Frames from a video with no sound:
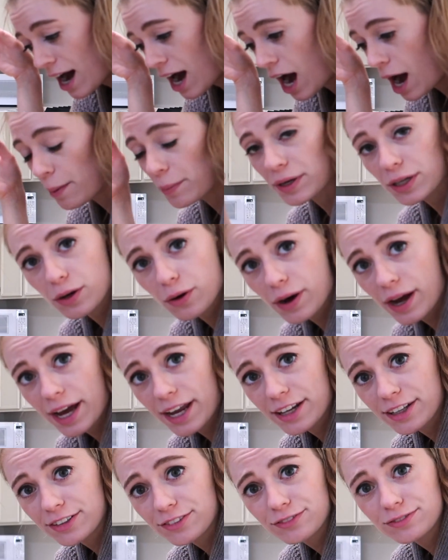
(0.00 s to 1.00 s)
I'm gonna go
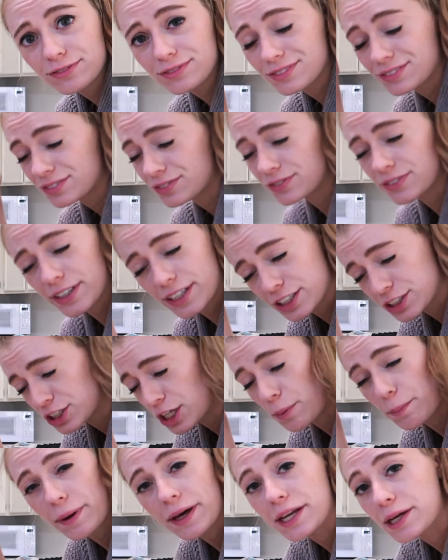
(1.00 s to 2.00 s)
ahead and finish
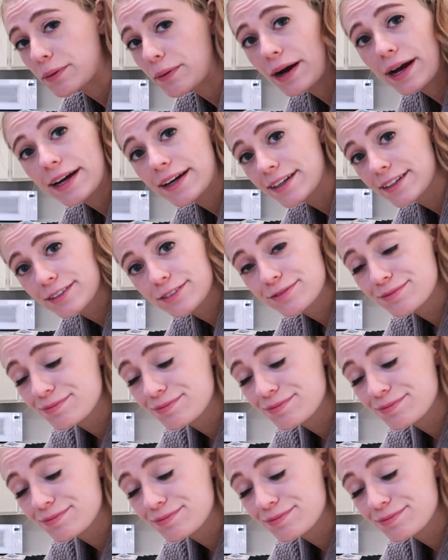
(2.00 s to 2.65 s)
up anyway.